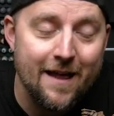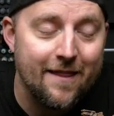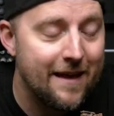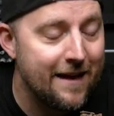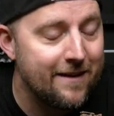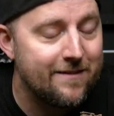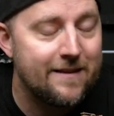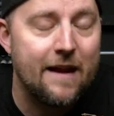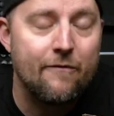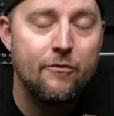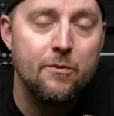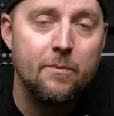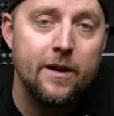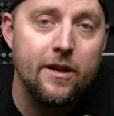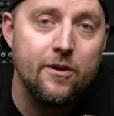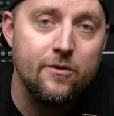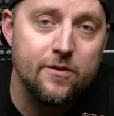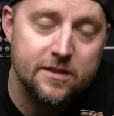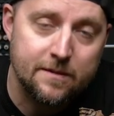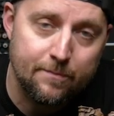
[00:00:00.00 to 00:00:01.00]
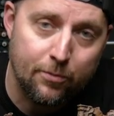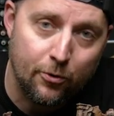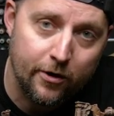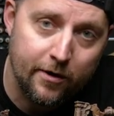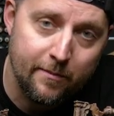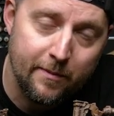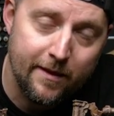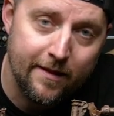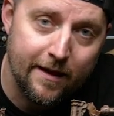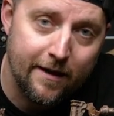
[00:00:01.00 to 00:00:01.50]
Thanks to everybody who
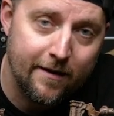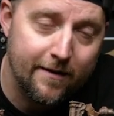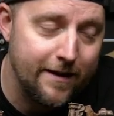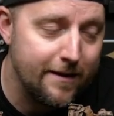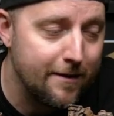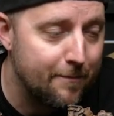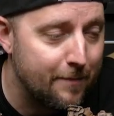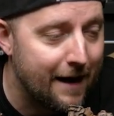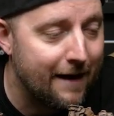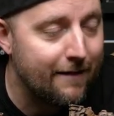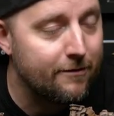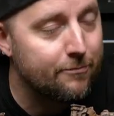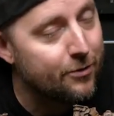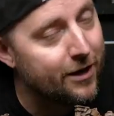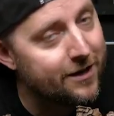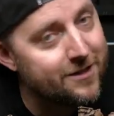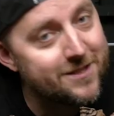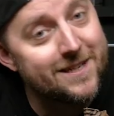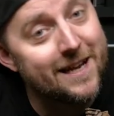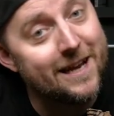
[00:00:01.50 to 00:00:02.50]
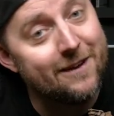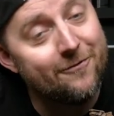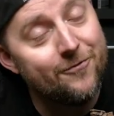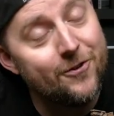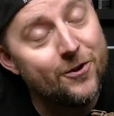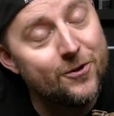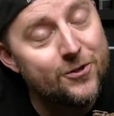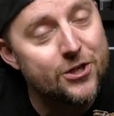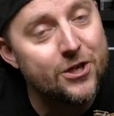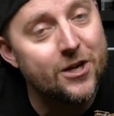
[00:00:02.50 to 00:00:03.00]
supported me there in the past, present, and
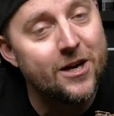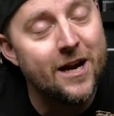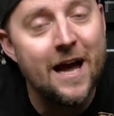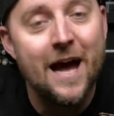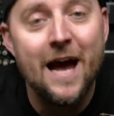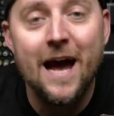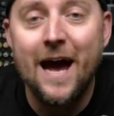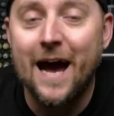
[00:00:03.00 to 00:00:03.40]
future.